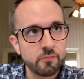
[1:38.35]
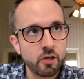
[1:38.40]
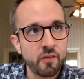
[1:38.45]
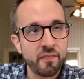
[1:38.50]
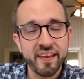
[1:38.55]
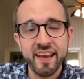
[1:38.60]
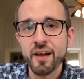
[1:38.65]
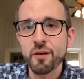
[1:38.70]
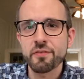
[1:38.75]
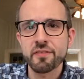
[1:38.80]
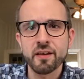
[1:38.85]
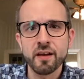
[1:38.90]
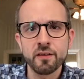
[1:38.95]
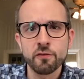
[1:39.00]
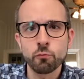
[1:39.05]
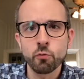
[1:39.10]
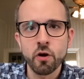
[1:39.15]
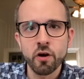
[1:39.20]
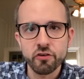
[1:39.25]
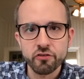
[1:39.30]
on the
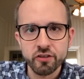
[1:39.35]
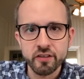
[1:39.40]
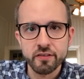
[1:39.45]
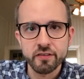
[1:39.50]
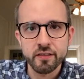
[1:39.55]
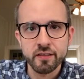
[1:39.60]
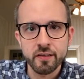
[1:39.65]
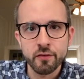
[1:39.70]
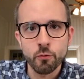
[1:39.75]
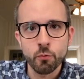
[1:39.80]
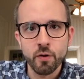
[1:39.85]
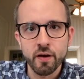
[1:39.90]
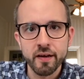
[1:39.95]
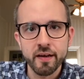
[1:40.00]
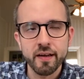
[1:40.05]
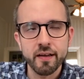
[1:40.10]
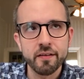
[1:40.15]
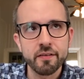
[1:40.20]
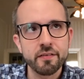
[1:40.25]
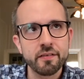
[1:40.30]
outside of Washington in the
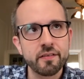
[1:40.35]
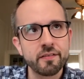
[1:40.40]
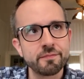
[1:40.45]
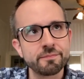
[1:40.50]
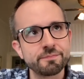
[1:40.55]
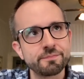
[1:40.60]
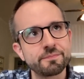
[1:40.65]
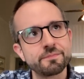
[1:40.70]
White House.